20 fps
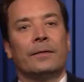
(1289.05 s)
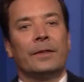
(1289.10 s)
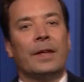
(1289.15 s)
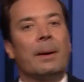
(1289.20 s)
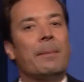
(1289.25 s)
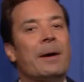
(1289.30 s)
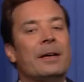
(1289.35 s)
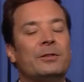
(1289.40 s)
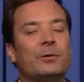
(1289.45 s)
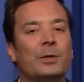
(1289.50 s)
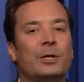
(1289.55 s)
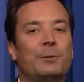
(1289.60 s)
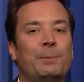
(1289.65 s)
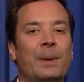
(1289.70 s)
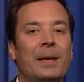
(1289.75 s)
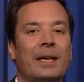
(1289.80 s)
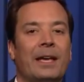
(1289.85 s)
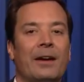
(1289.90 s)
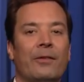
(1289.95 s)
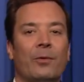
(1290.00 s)
yep, as we
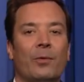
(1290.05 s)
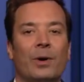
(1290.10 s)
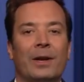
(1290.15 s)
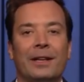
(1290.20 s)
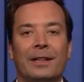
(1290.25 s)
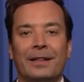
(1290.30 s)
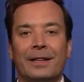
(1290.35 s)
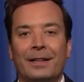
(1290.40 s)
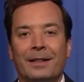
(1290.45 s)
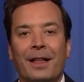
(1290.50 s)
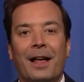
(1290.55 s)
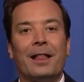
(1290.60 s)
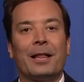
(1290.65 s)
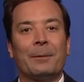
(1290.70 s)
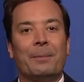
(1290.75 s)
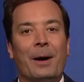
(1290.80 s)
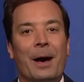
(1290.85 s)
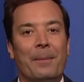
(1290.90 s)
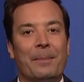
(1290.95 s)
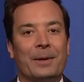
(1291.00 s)
speak, everyone in the
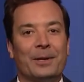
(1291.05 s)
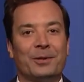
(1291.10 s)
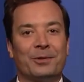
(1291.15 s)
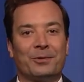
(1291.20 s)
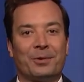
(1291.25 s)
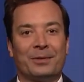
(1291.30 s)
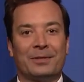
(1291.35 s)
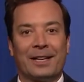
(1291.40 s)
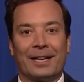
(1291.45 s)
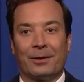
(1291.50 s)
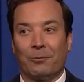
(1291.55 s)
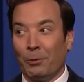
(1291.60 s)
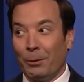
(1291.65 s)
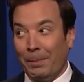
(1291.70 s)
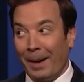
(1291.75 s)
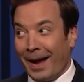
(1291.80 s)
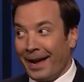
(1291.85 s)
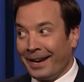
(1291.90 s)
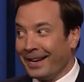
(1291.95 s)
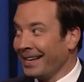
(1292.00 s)
lollipop industry is like, we're
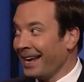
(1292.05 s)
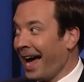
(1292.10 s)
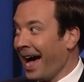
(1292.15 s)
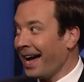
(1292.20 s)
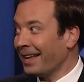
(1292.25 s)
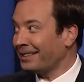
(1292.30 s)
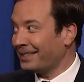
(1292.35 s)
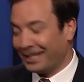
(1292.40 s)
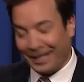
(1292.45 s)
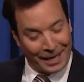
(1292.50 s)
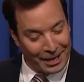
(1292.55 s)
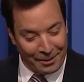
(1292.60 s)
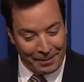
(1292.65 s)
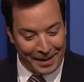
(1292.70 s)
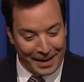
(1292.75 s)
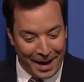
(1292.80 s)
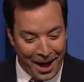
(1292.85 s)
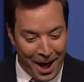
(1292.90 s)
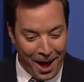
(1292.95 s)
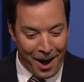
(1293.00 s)
buying a yacht. Here
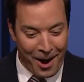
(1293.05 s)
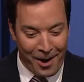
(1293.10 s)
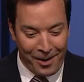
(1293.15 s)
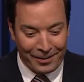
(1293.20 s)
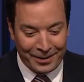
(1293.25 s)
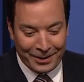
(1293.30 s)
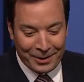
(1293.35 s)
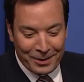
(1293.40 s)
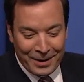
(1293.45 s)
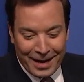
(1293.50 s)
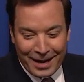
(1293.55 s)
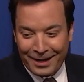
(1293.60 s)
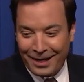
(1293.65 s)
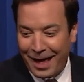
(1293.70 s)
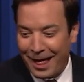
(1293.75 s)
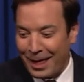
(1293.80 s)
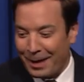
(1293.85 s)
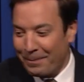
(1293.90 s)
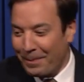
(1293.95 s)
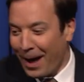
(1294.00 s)
we go. You get a
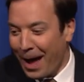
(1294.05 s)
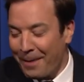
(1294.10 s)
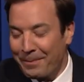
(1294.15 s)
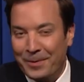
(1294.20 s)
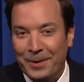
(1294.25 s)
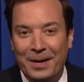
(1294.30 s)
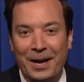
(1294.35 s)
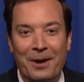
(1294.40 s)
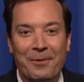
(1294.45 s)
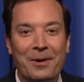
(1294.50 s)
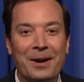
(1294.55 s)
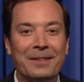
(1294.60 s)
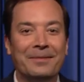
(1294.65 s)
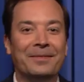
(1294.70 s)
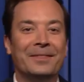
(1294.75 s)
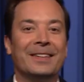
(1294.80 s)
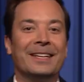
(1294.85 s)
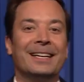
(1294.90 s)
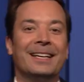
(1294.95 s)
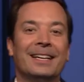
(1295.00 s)
lollipop, you get one.
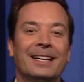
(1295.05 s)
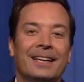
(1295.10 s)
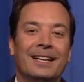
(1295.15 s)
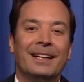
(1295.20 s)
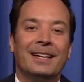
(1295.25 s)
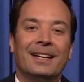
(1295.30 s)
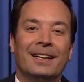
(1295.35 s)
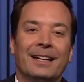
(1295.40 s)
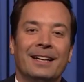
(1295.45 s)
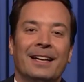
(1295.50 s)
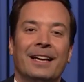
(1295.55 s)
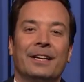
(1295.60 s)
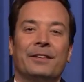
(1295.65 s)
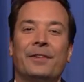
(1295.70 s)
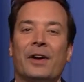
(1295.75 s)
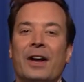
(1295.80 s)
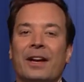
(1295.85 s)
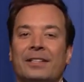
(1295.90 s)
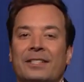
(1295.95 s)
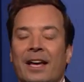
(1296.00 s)
It's
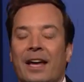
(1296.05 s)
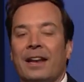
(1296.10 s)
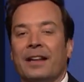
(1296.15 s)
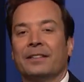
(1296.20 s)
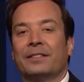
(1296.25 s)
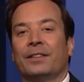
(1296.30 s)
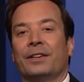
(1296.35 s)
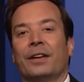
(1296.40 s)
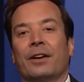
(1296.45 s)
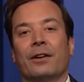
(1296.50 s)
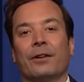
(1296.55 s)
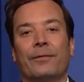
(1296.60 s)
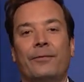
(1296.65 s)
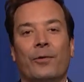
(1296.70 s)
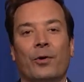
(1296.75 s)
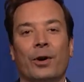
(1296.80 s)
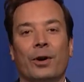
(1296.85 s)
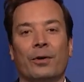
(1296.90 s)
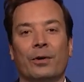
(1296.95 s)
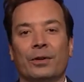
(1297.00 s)
very exciting to hear a
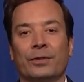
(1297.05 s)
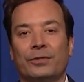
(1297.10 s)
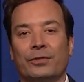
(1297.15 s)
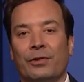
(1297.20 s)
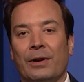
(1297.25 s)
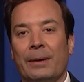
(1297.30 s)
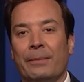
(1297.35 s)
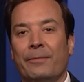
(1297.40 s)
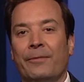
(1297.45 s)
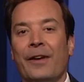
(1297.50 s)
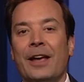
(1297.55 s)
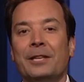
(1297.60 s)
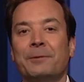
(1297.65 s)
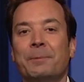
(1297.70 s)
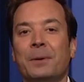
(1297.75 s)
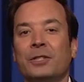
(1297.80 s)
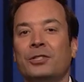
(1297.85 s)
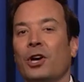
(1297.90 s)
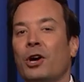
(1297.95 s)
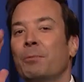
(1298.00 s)
four-year-old scream,
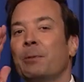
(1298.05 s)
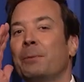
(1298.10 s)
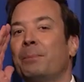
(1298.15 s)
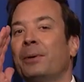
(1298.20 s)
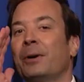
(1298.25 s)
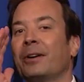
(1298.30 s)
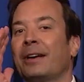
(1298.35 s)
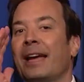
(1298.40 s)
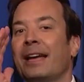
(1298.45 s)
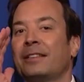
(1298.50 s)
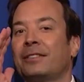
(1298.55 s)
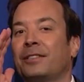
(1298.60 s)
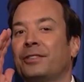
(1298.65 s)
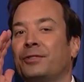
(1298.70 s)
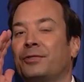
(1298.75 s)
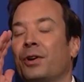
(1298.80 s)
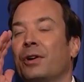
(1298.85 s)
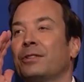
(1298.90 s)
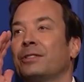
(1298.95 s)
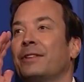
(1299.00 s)
Facebook told me Bill Gates
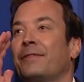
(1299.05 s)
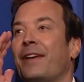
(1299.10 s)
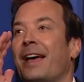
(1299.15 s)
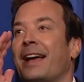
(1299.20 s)
controls the